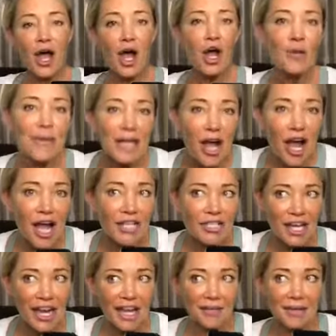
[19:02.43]
Oh my gosh,
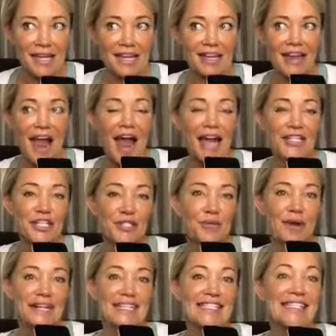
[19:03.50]
Amy, I just
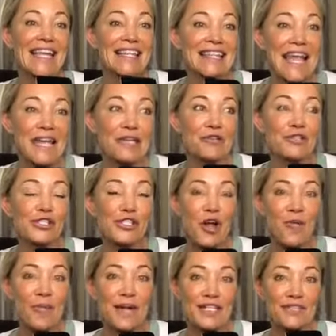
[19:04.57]
wanted to say thank you so
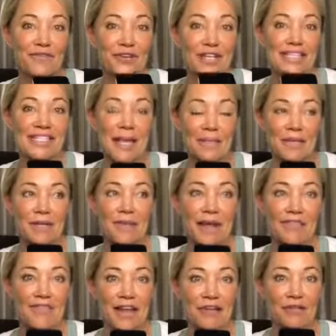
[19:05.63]
much for accepting my
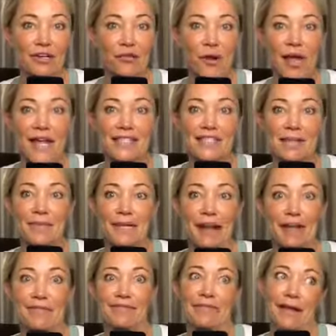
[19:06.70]
friend request. I mean,
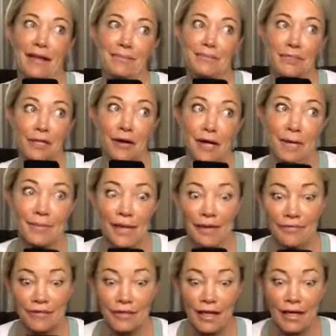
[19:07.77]
I'm sorry, but I
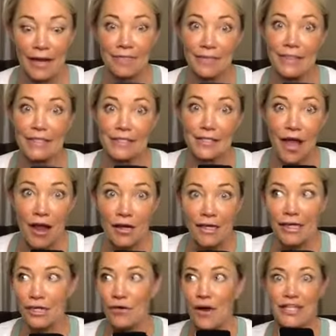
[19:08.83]
feel like I've been
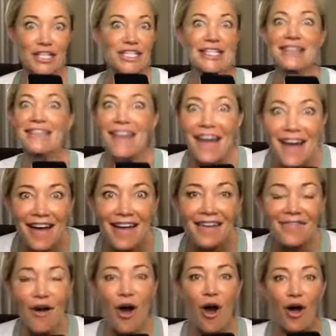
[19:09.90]
stalking you. I just love
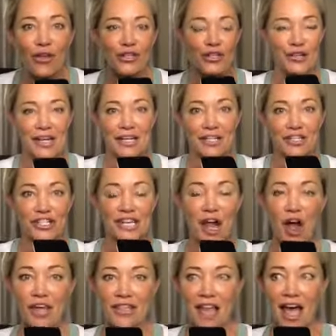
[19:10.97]
all your energy
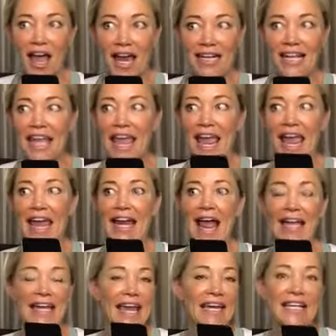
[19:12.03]
online, and I
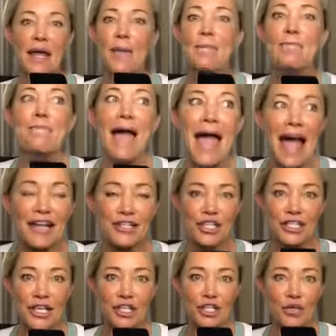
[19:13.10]
can't imagine
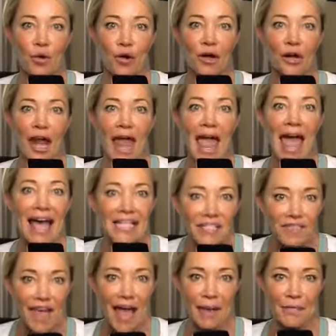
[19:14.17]
that you are as
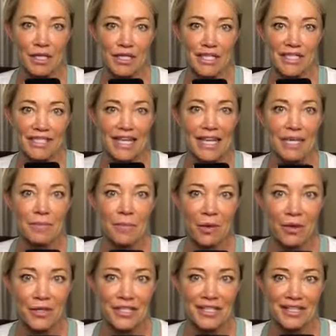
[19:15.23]
fabulous in
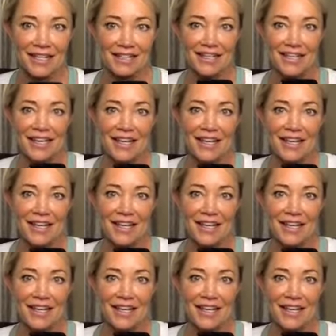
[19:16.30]
person.